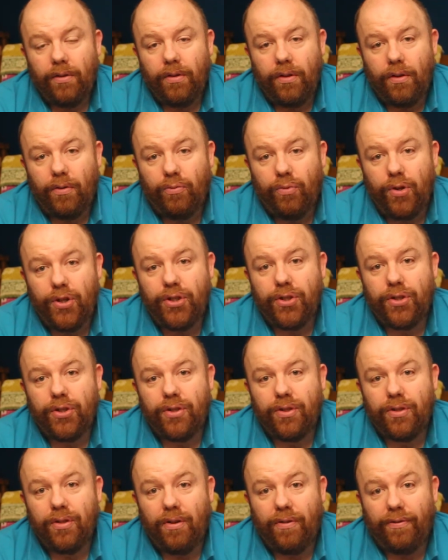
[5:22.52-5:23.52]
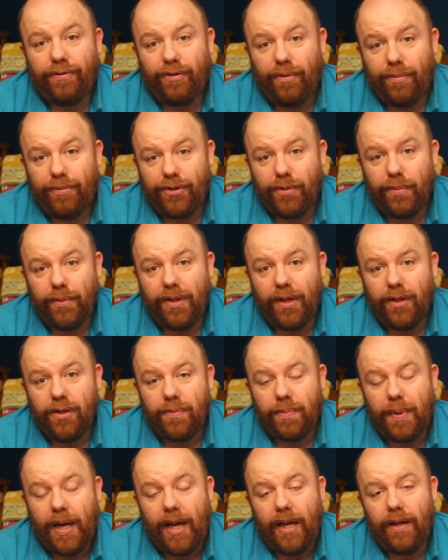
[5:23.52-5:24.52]
risks from some of those
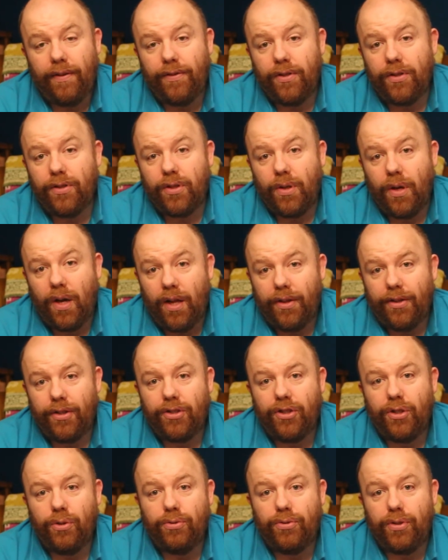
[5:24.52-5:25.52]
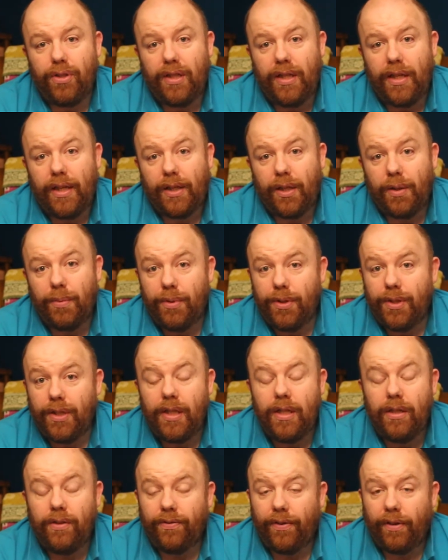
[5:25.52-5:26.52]
behaviours to other children in that
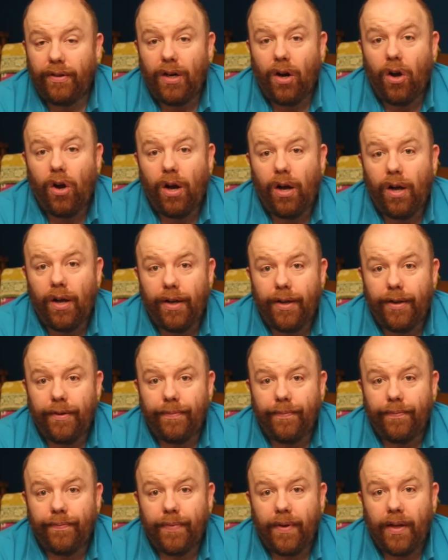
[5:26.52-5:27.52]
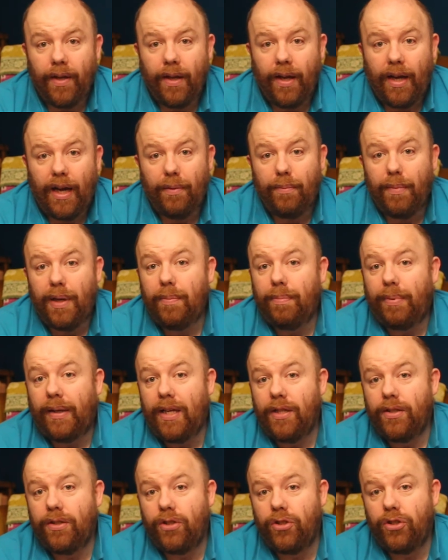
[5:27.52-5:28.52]
community is very high, and may
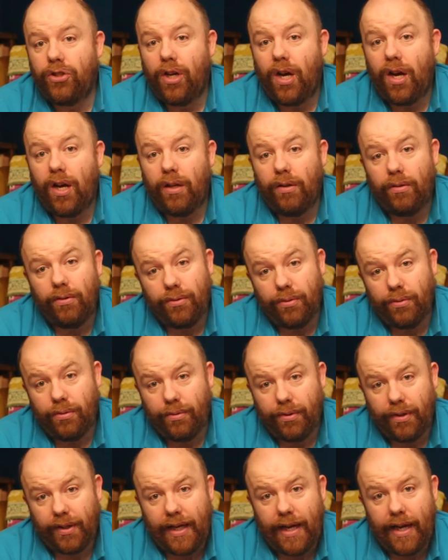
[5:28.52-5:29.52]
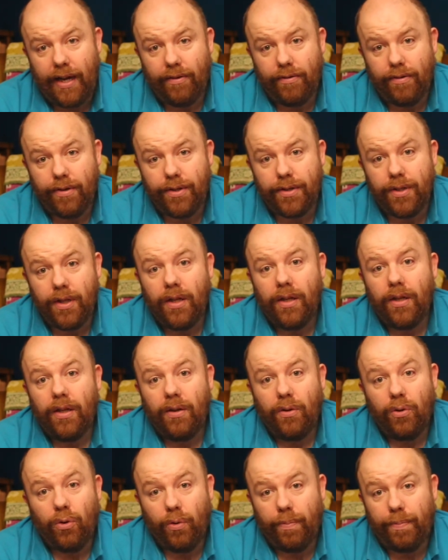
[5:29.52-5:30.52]
place the child or the carers
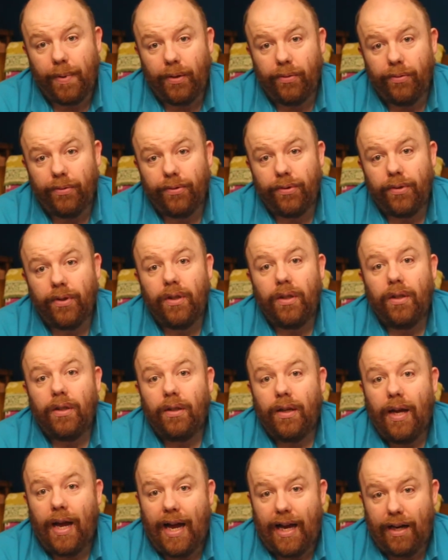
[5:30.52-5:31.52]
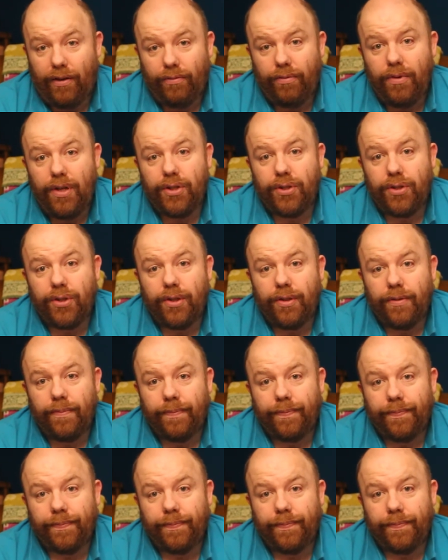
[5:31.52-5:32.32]
or both at risk.